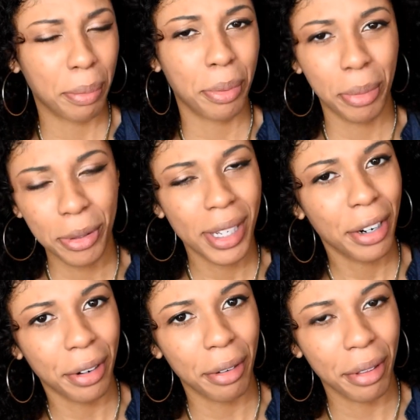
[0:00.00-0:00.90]
it promotes hair
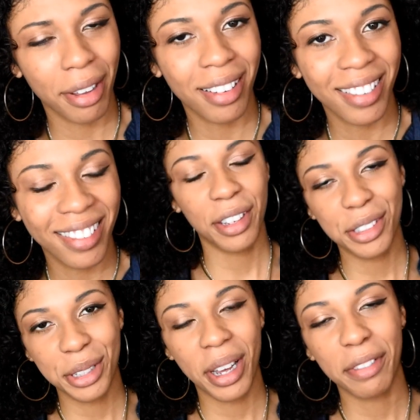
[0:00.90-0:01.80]
growth. You
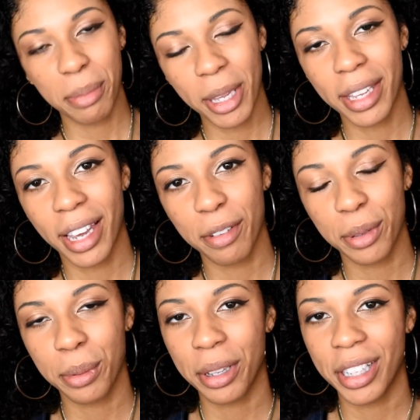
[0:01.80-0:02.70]
do have to be
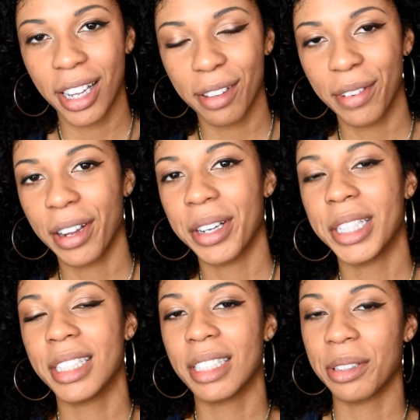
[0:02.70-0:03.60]
careful with aloe
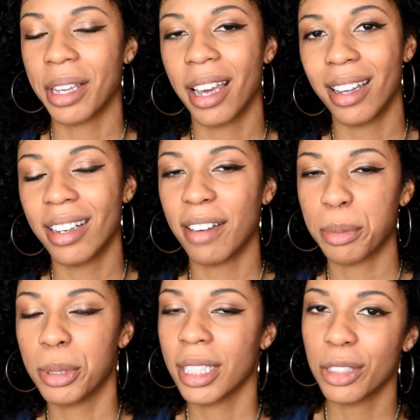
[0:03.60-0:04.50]
vera. You can have a
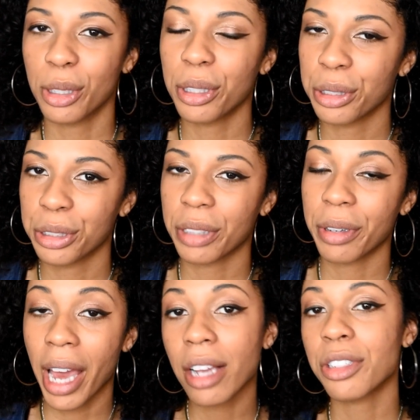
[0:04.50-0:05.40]
potential allergic
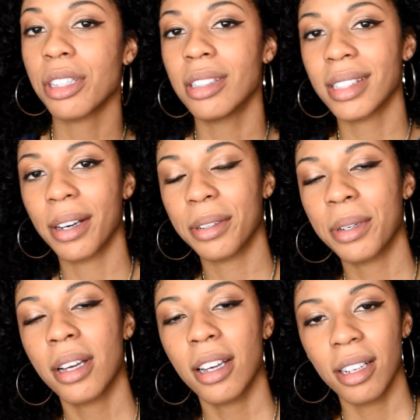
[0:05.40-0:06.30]
reaction, so
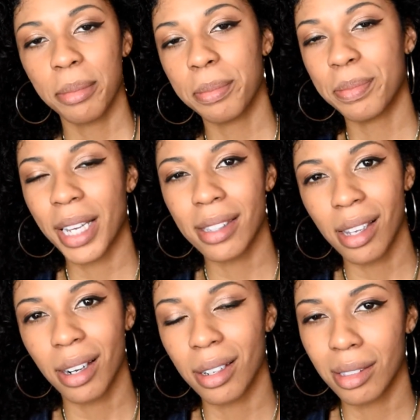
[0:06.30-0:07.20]
test
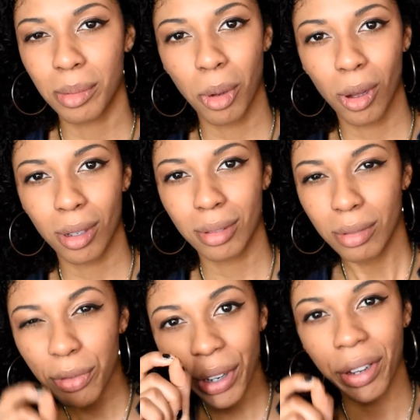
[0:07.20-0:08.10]
it on a small,
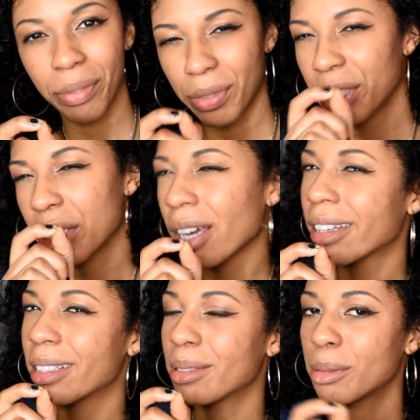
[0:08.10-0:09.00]
very, very
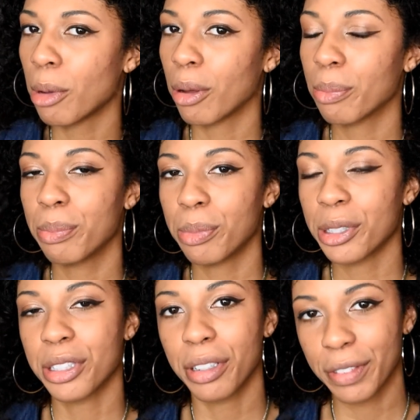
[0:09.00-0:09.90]
tiny, small
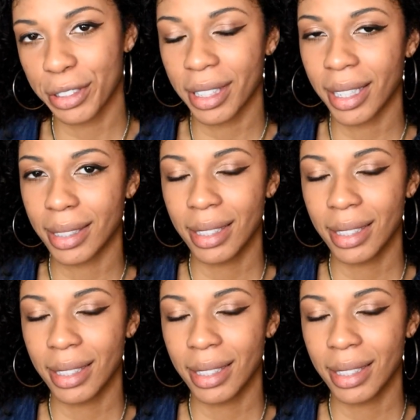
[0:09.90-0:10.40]
portion of your skin